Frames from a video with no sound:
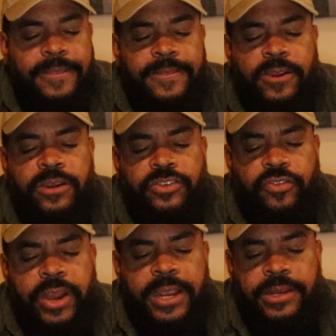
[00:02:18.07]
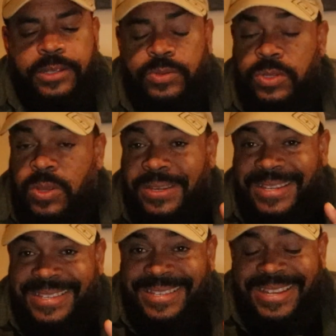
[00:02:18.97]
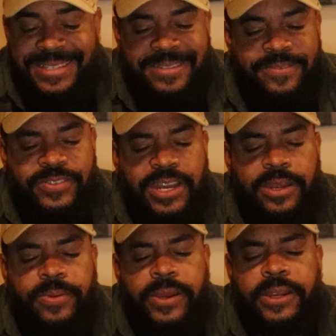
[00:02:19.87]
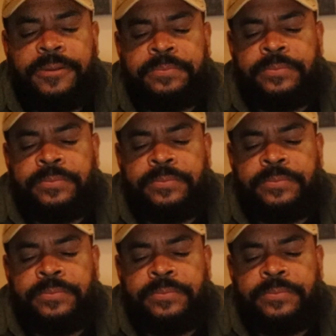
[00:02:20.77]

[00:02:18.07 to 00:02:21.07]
third trade, this was on the 6th of January,